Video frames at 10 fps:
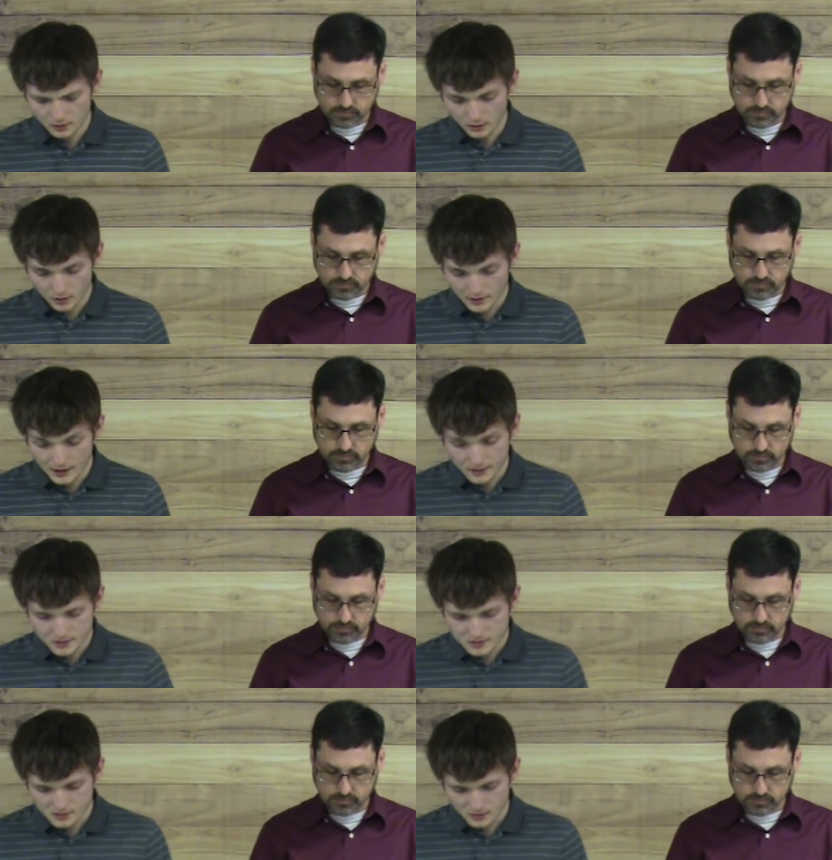Speaker 1: "Look at
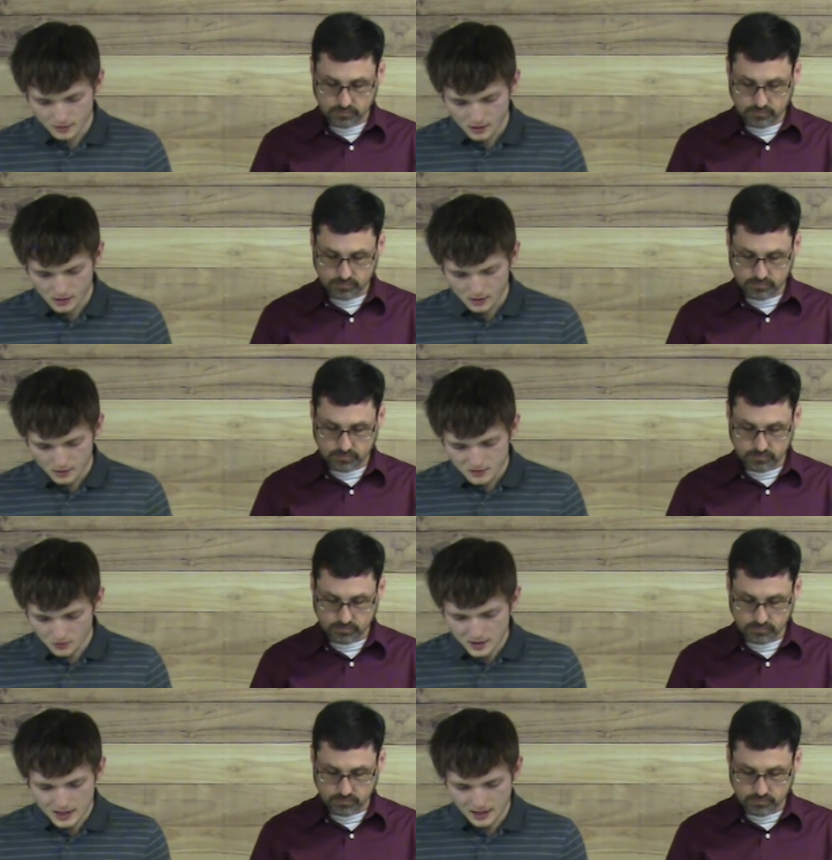us."
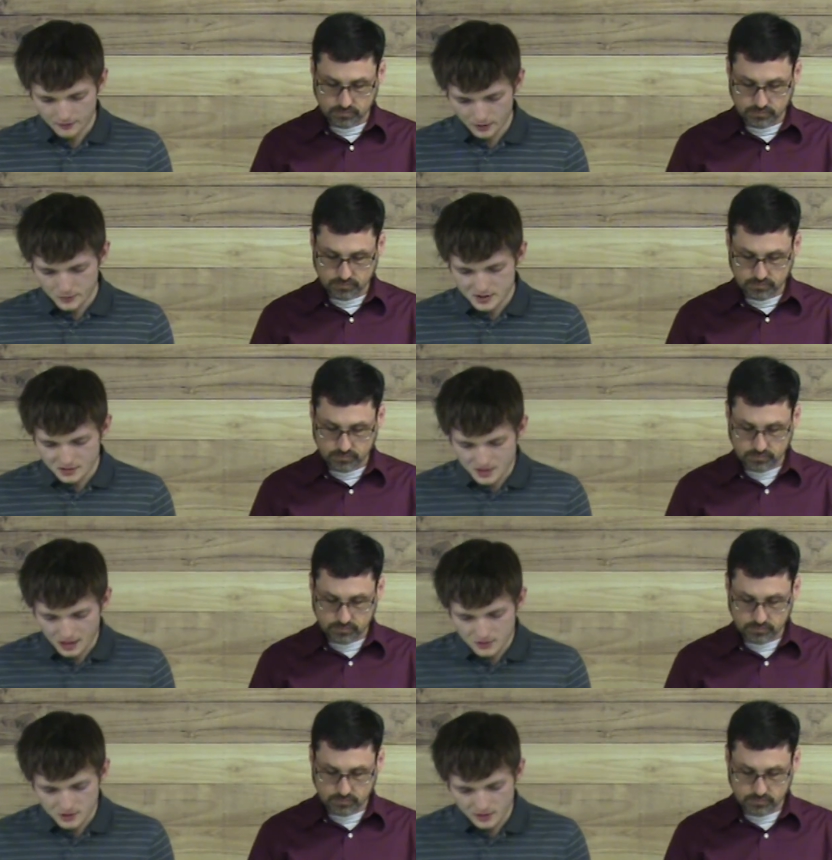So he gave them his
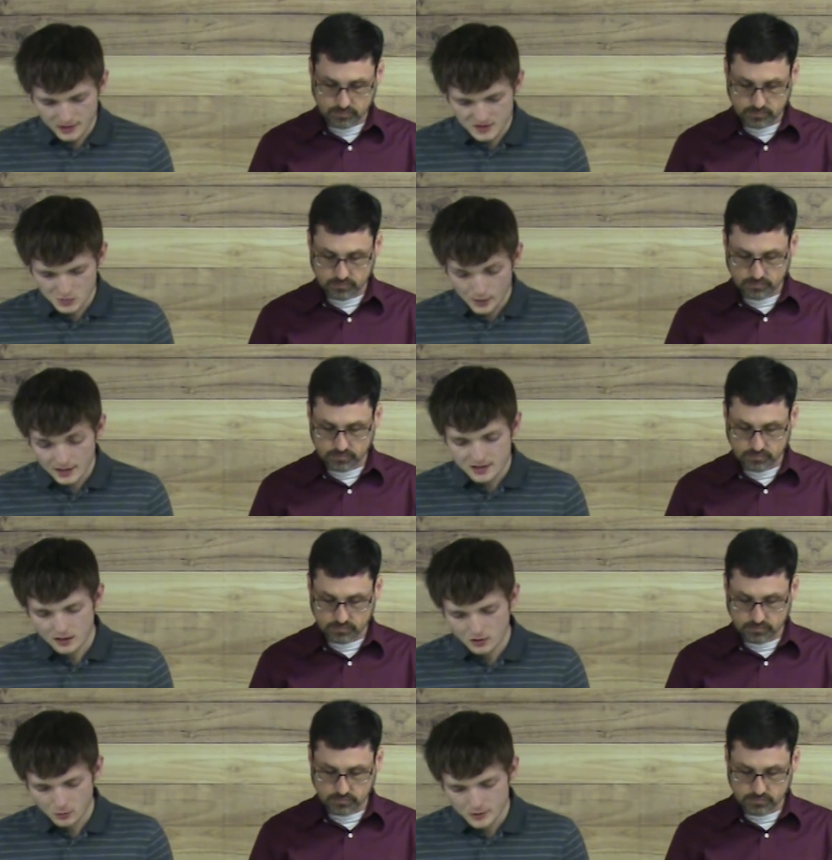attention,
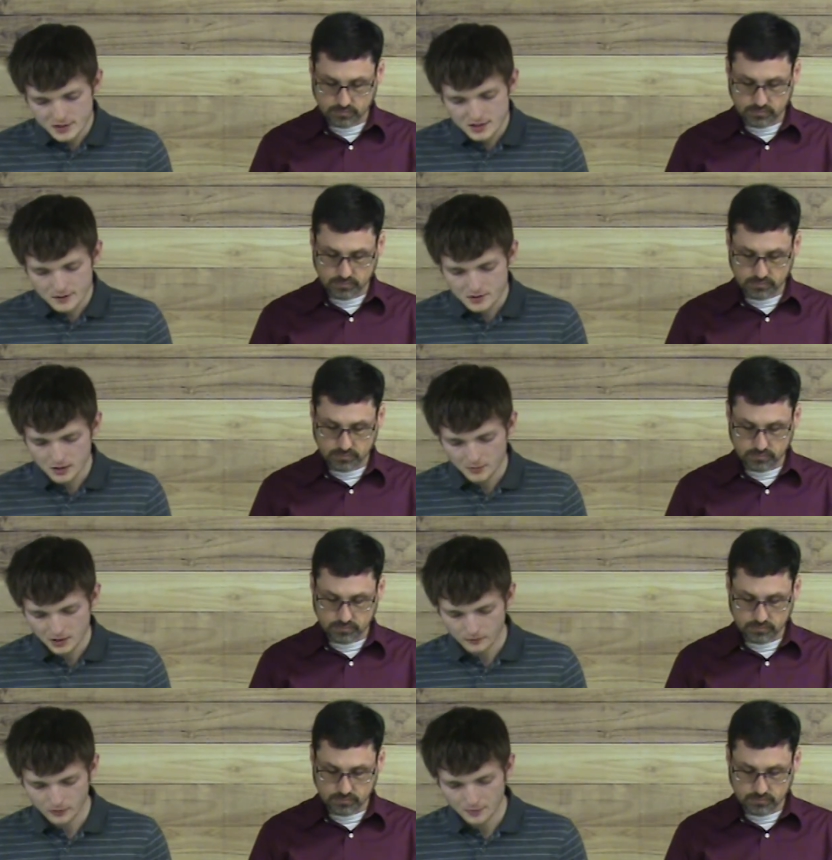expecting to receive
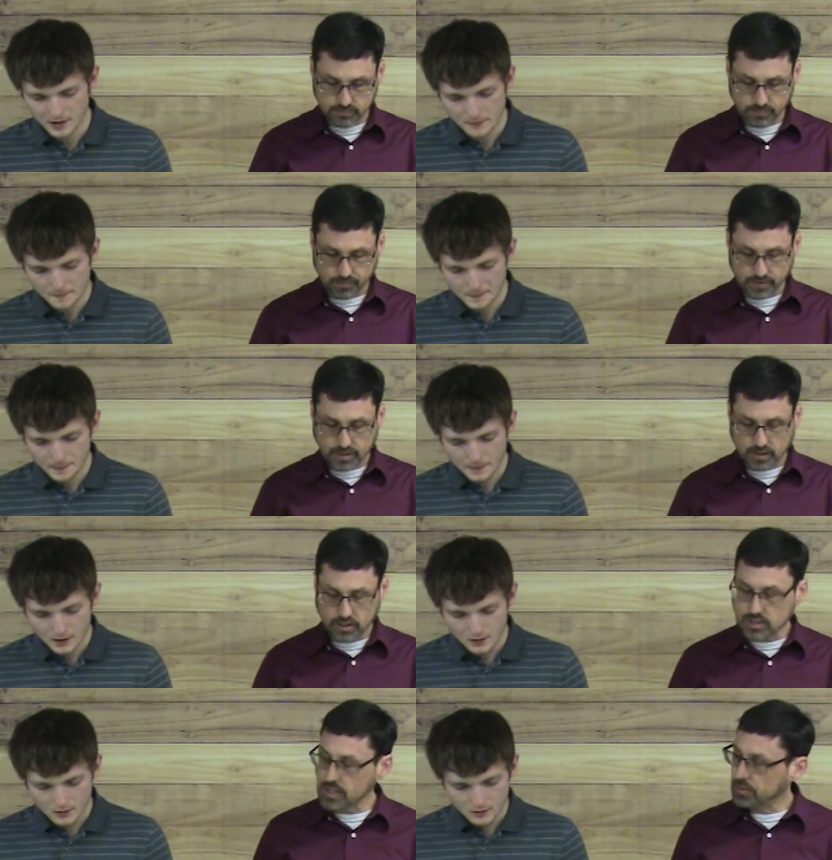something from them.
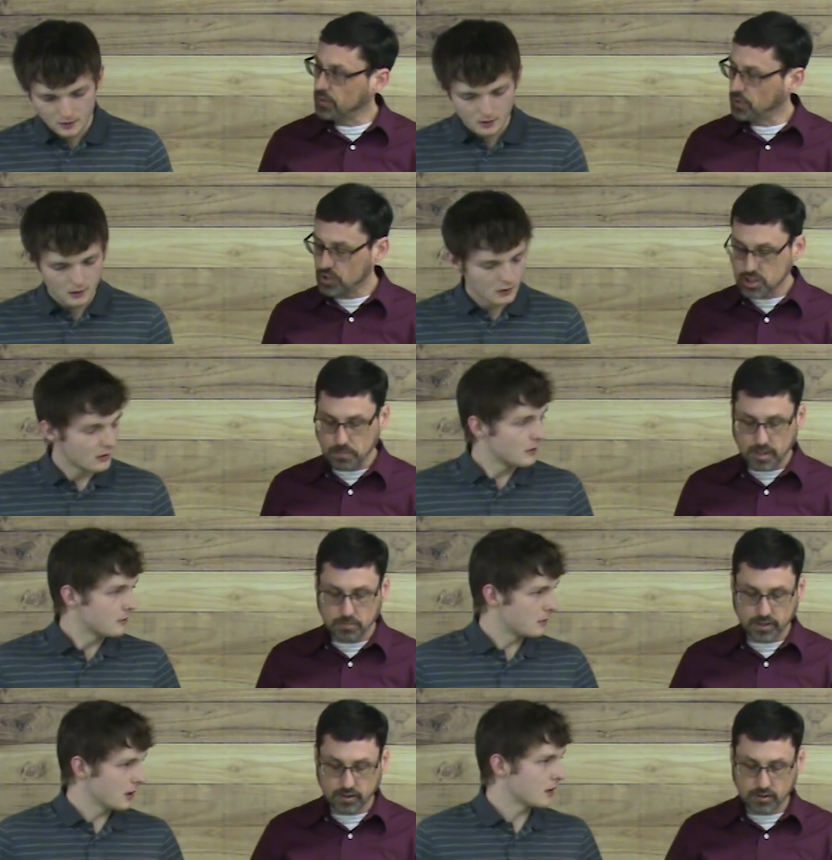
Speaker 2: Let's stop there for just a
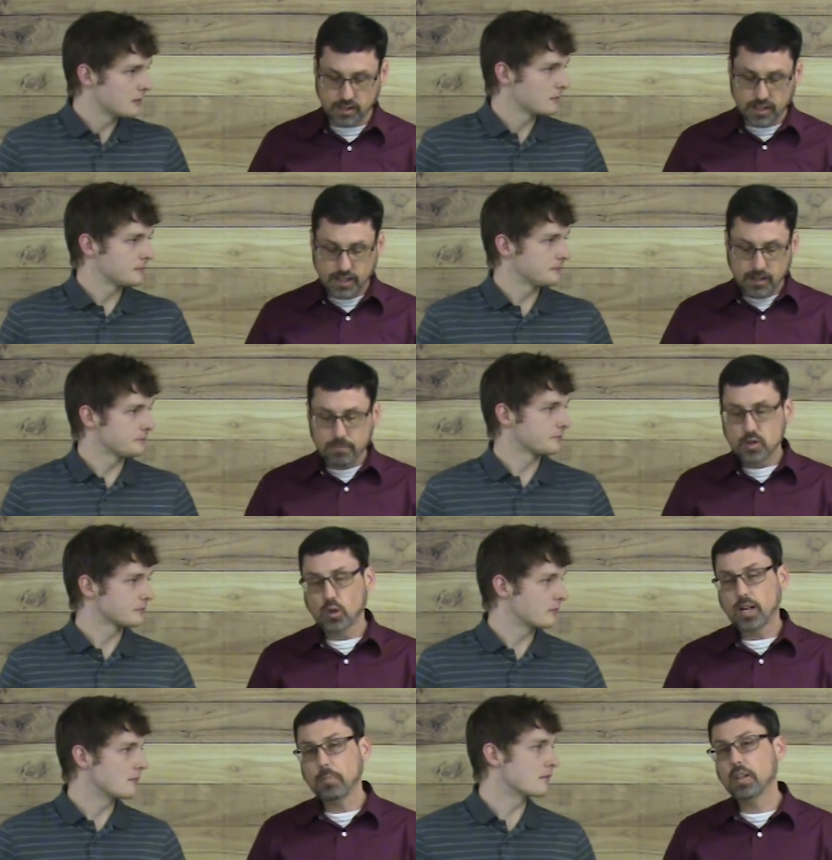minute, Michael. Yeah.
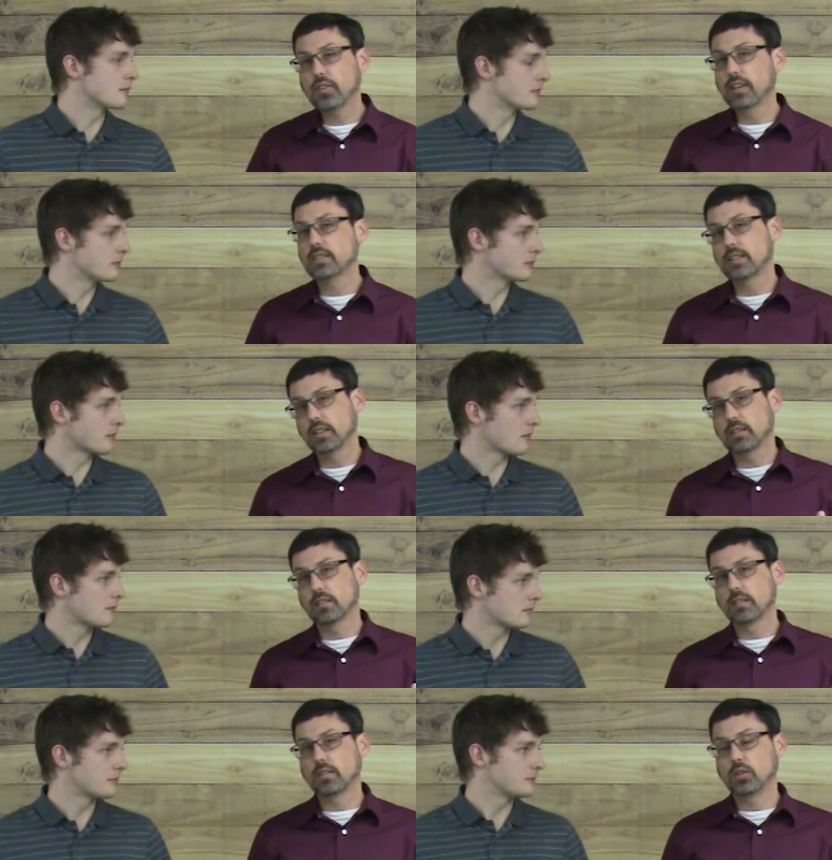So a couple of things
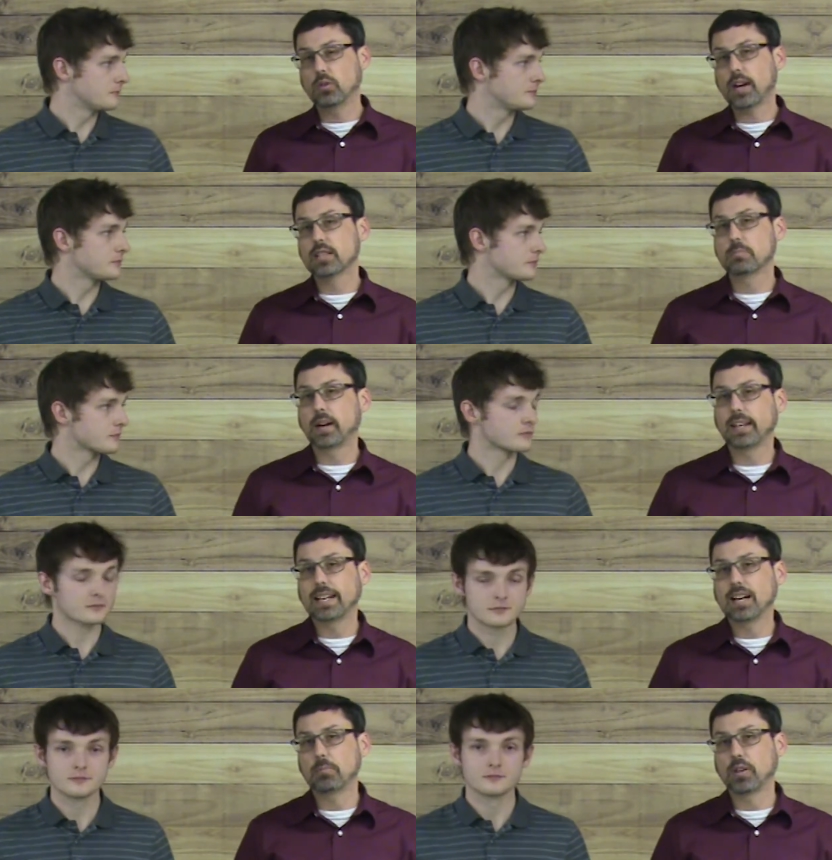that you guys
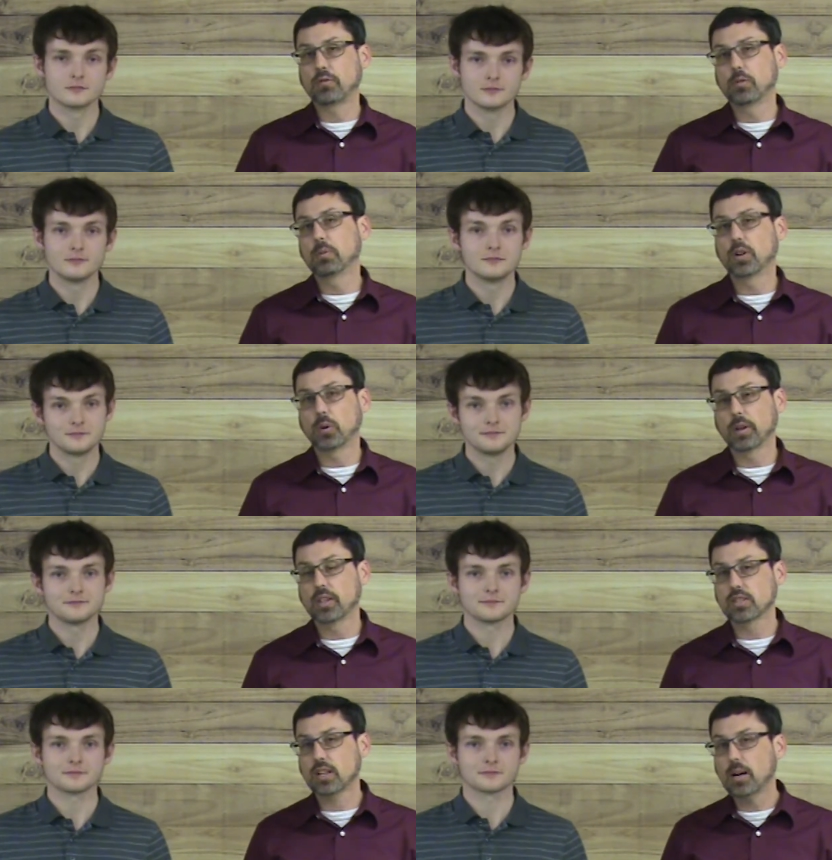might not be familiar
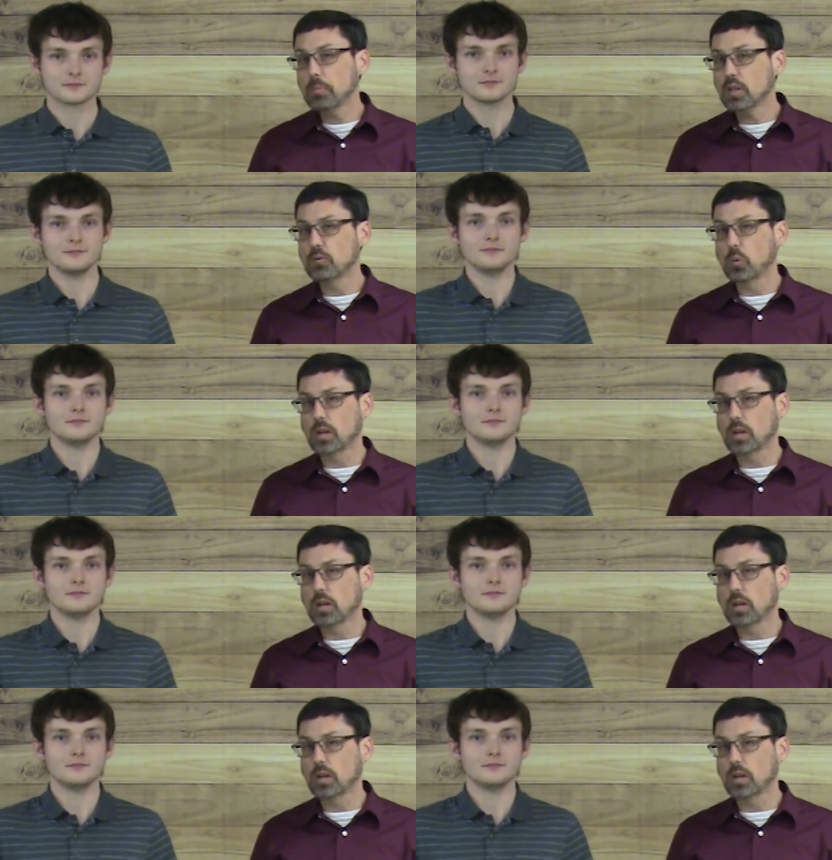with. There's a couple of